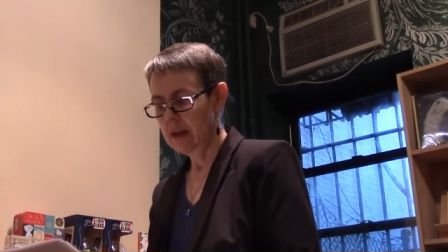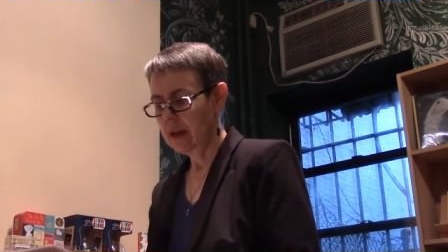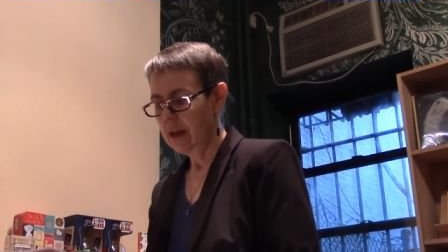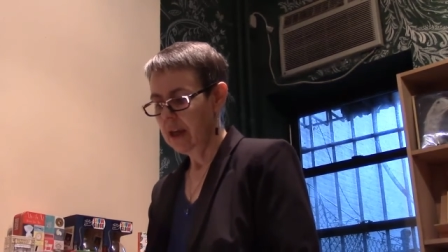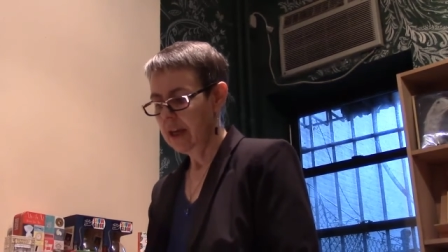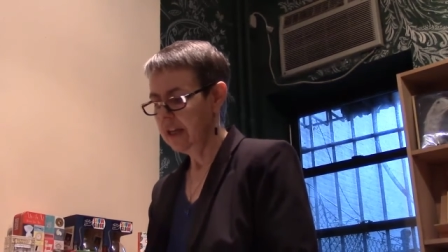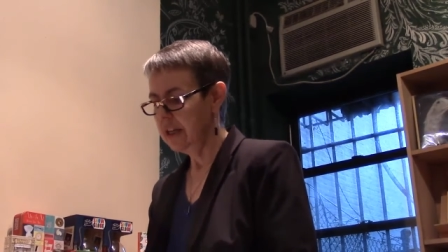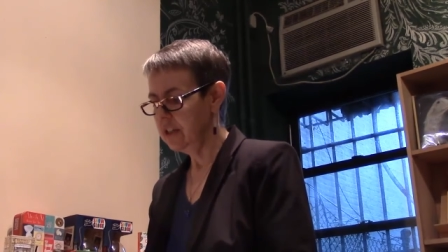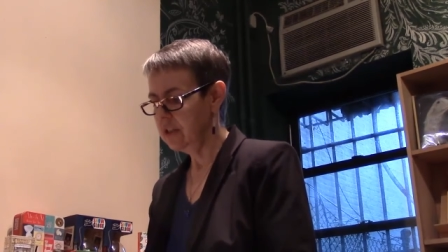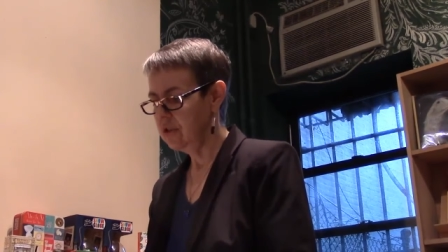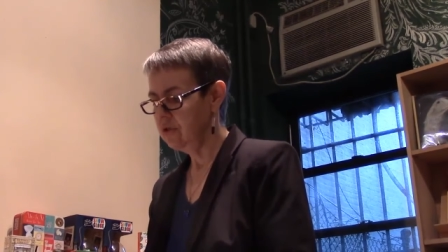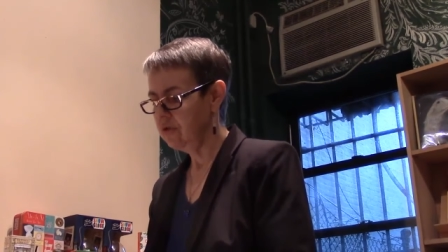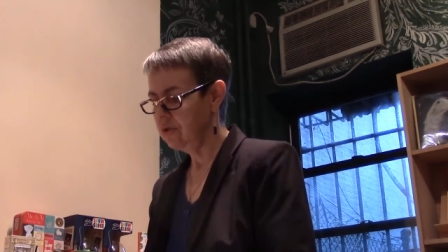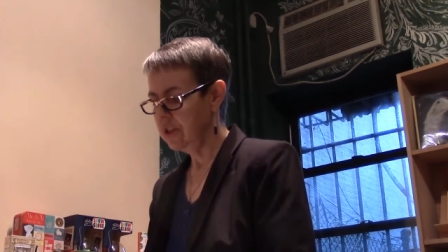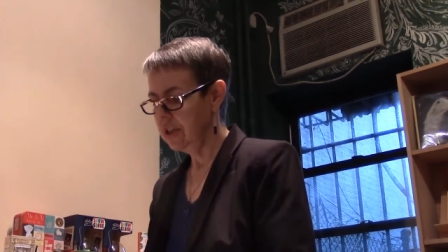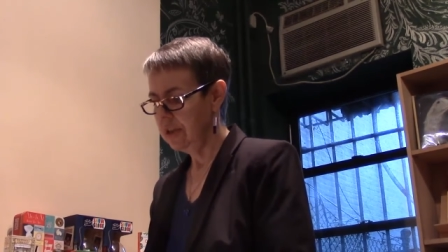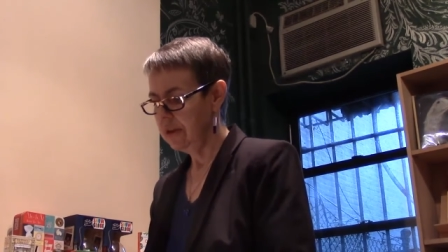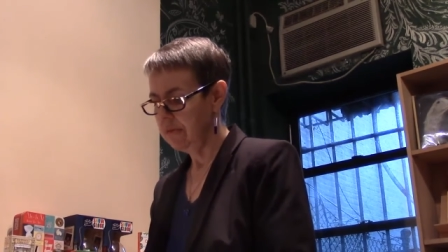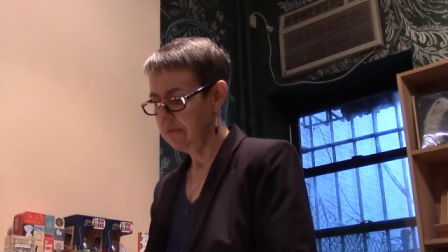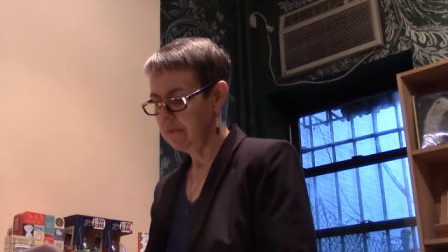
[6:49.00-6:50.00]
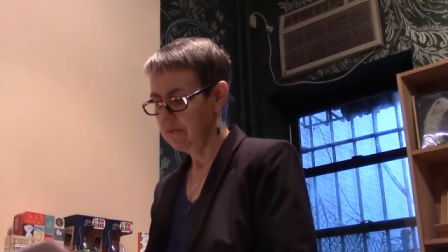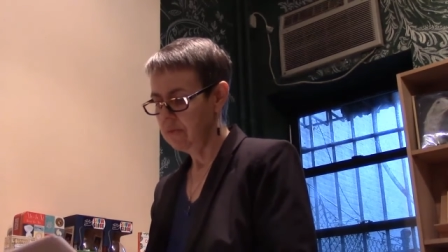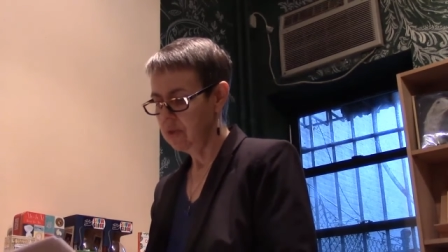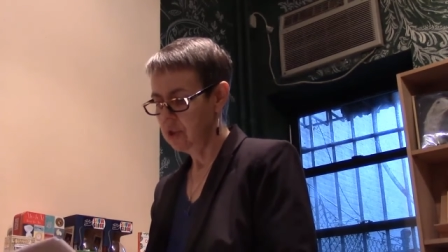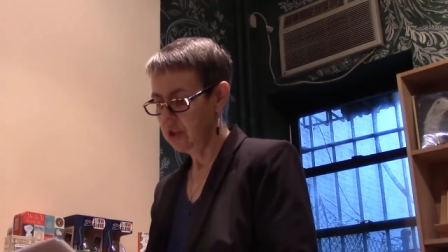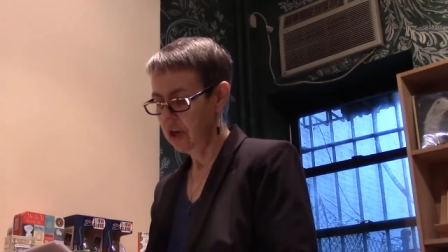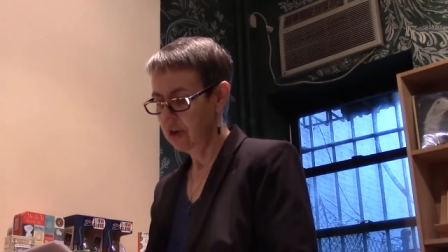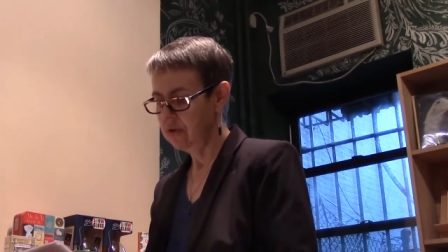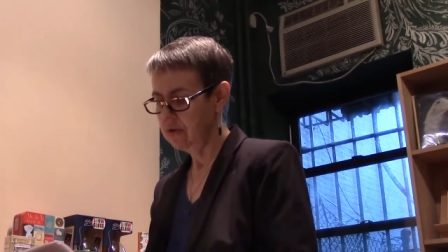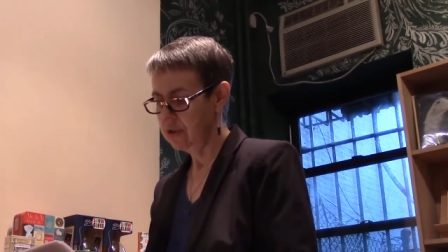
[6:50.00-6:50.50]
In his dream,
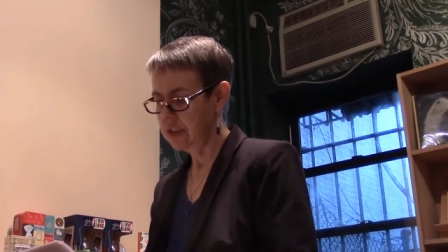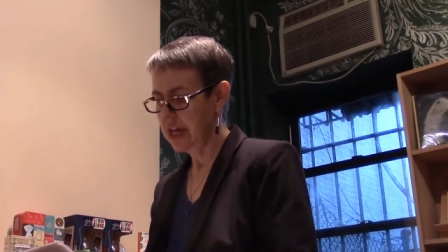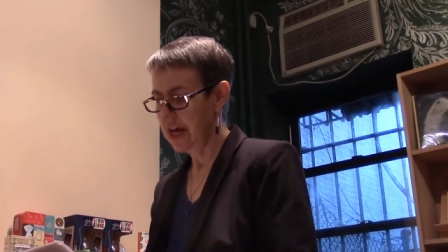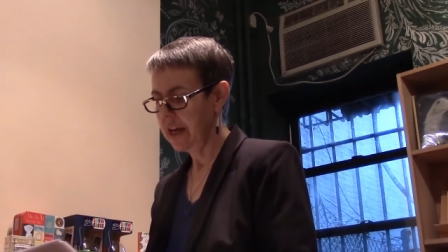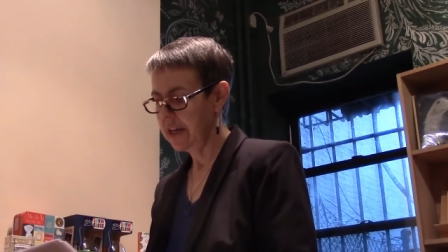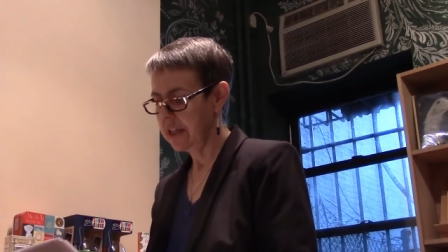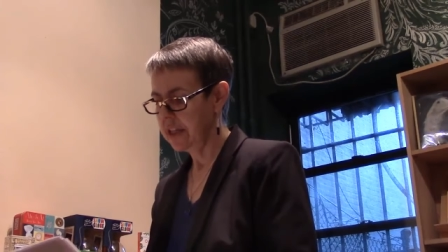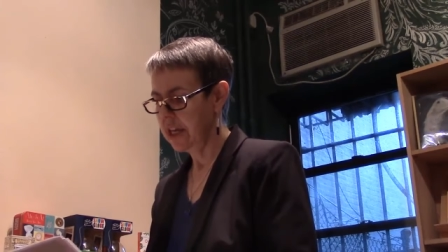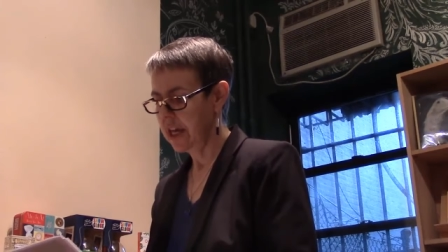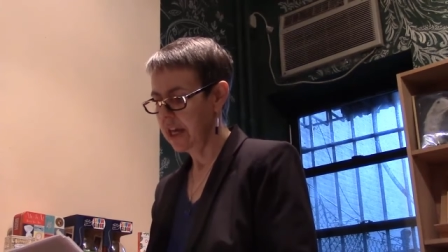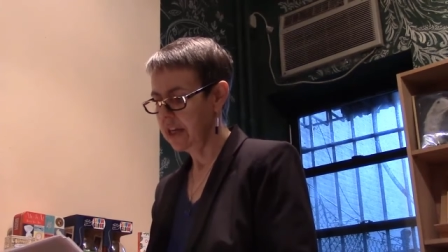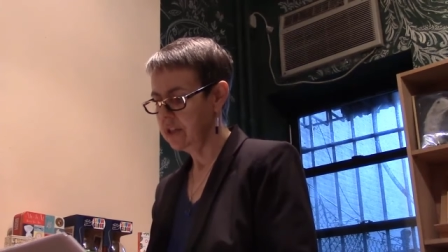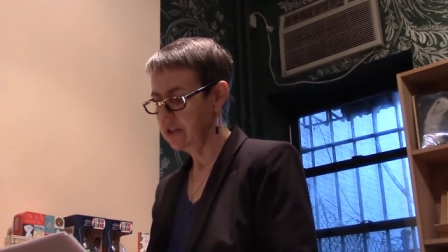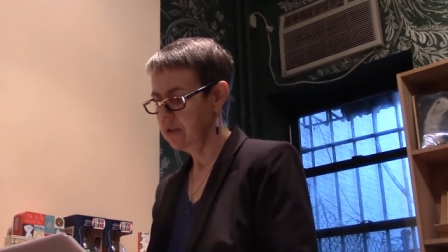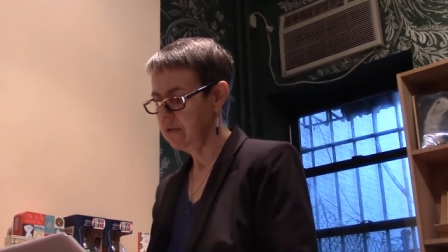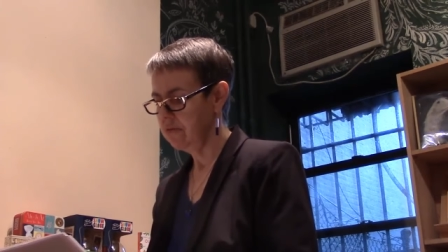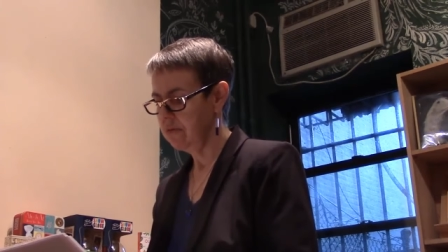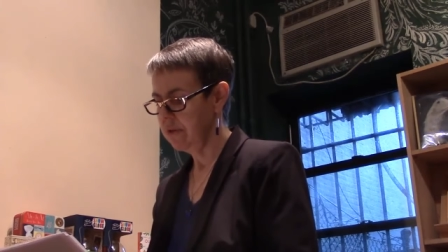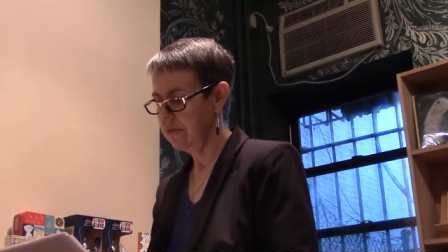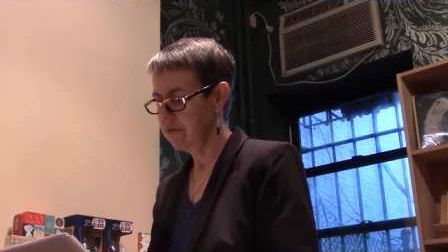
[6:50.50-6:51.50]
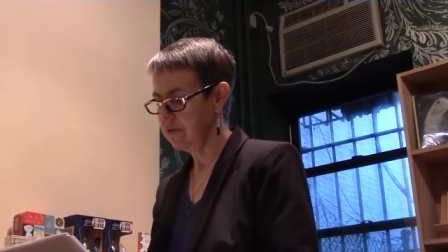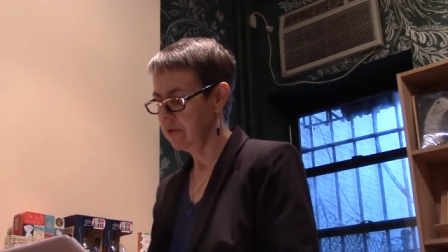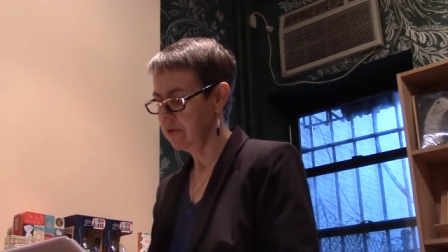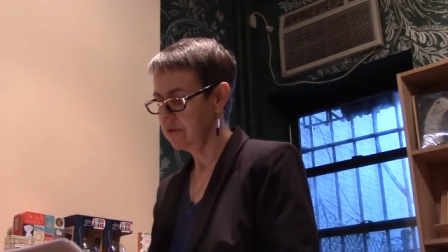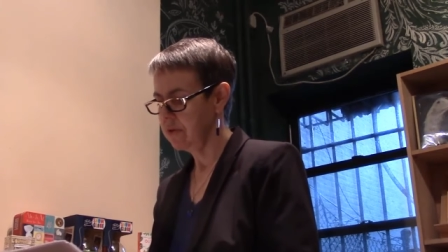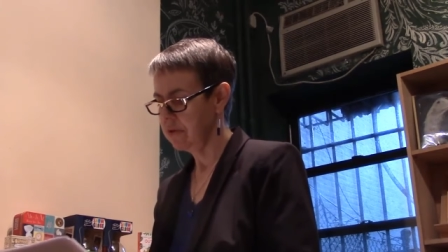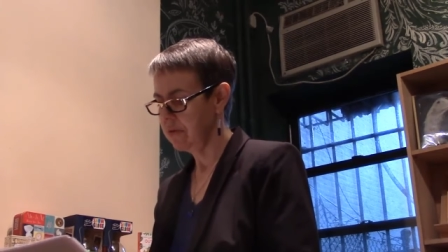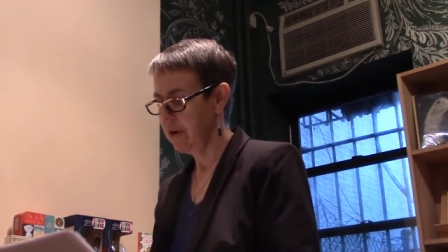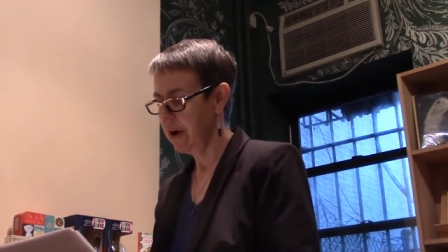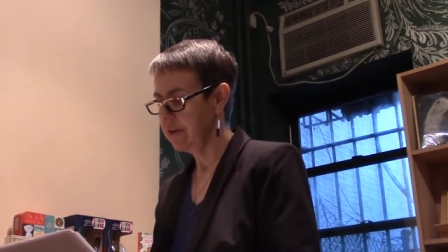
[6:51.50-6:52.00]
Joe sat on the edge of the river,
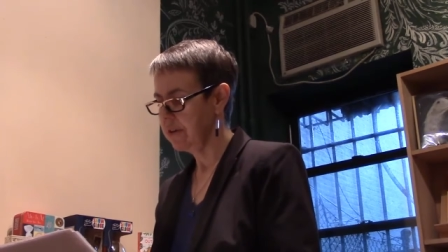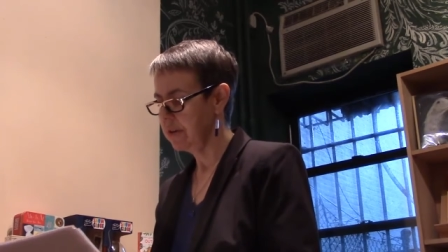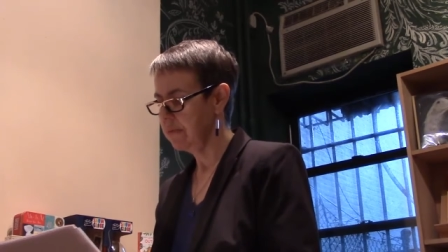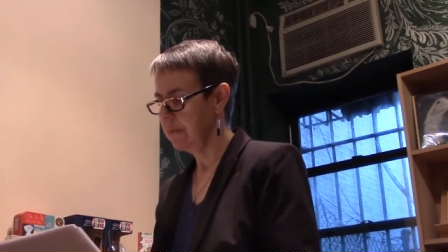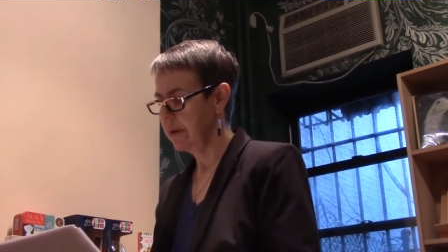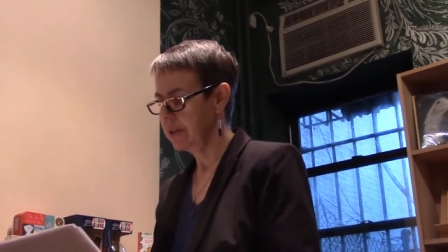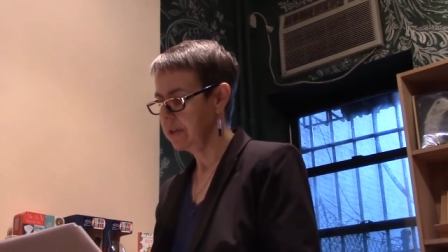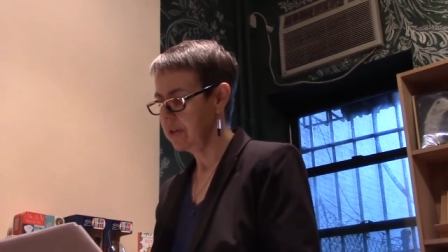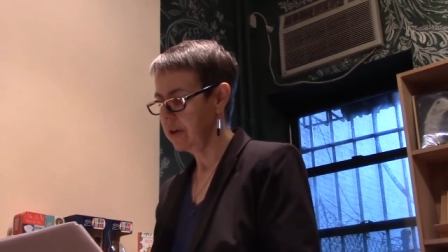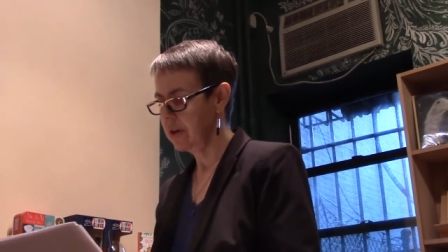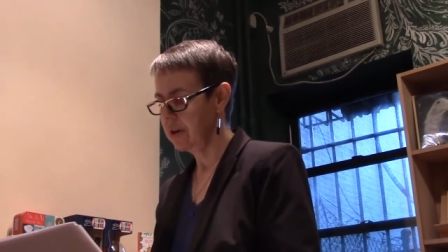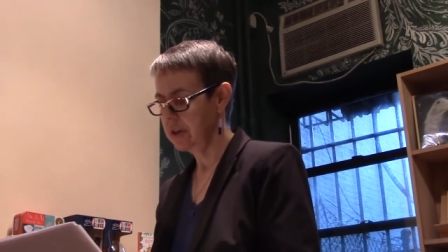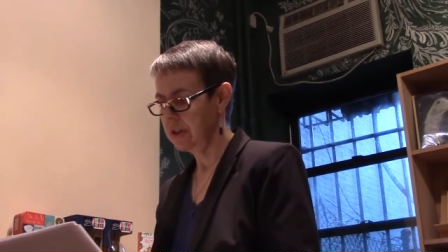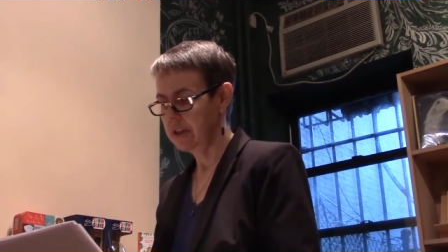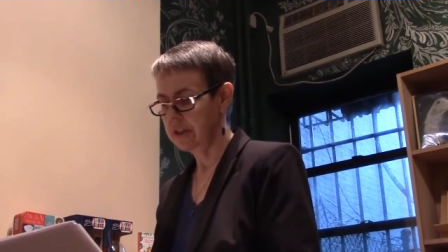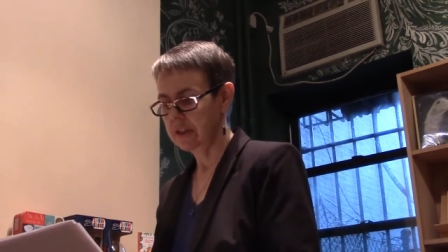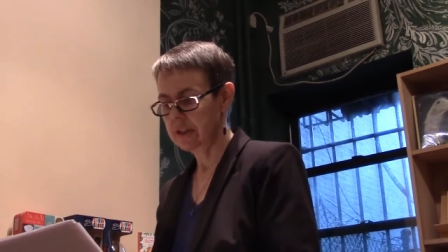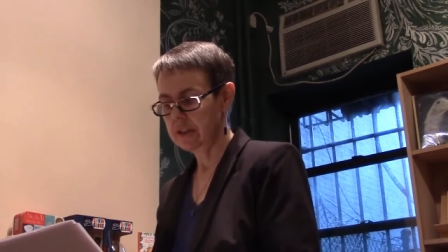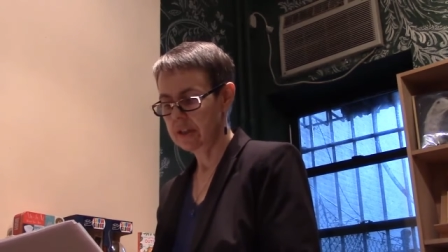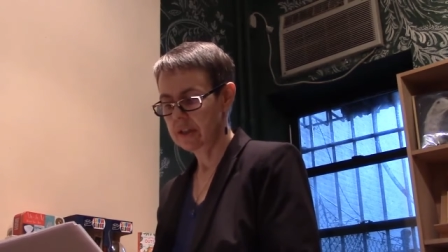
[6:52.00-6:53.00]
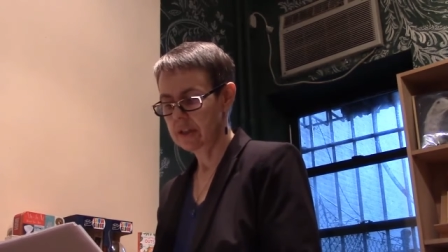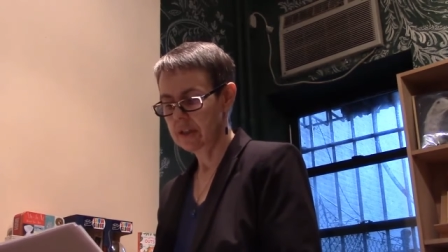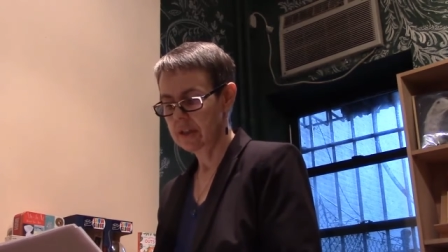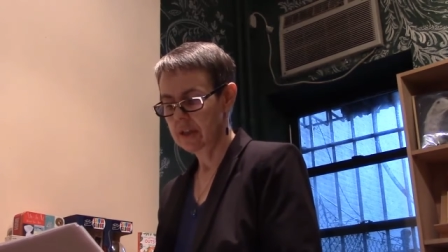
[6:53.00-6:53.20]
surrounded by darkness.